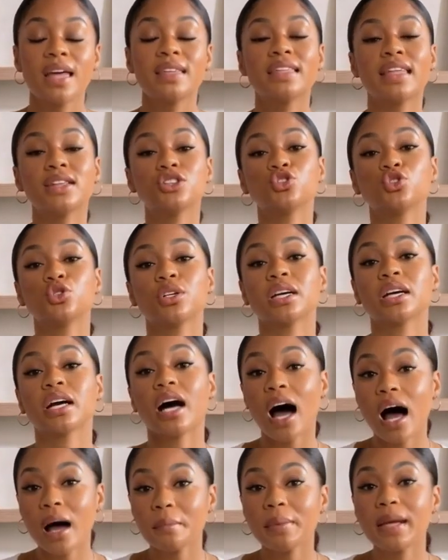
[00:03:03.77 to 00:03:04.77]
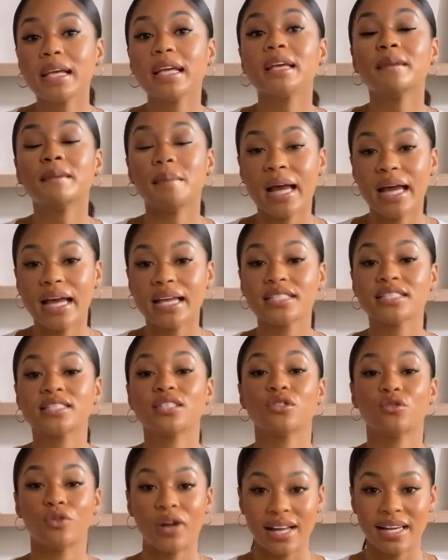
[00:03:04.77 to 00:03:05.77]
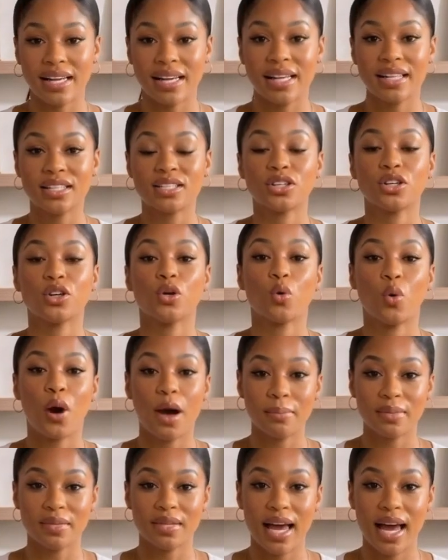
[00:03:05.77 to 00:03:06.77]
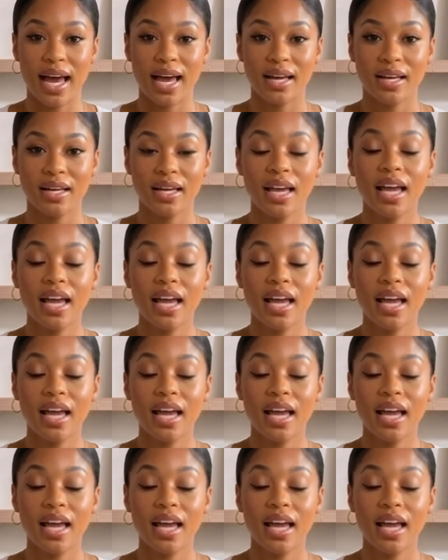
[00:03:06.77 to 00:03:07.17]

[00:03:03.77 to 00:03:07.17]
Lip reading: that you can copy and paste directly into your website.